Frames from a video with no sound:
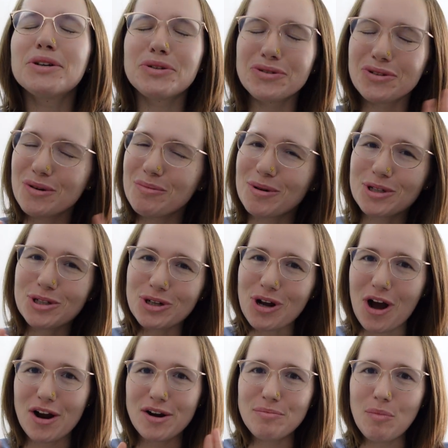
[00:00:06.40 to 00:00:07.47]

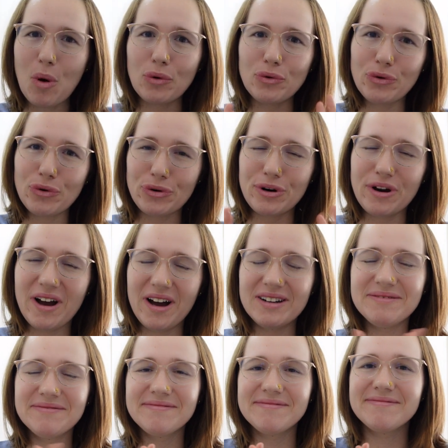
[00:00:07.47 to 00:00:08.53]
Namaskar, Bondura.
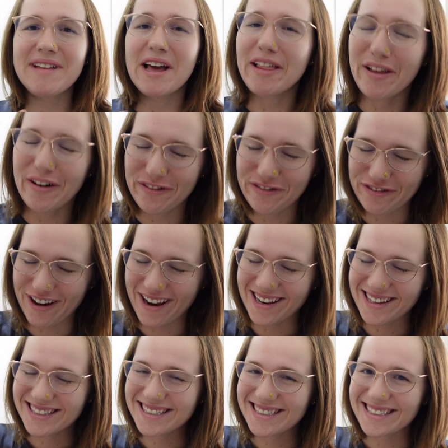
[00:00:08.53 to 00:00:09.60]
Hello,
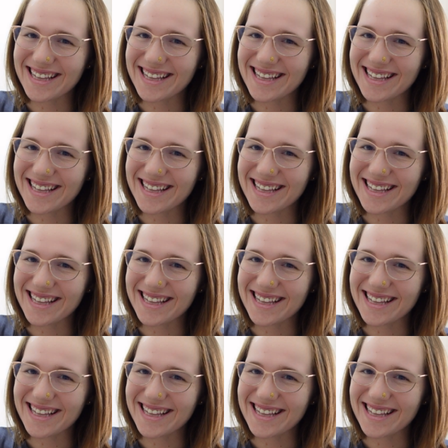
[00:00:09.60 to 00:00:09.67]
friends,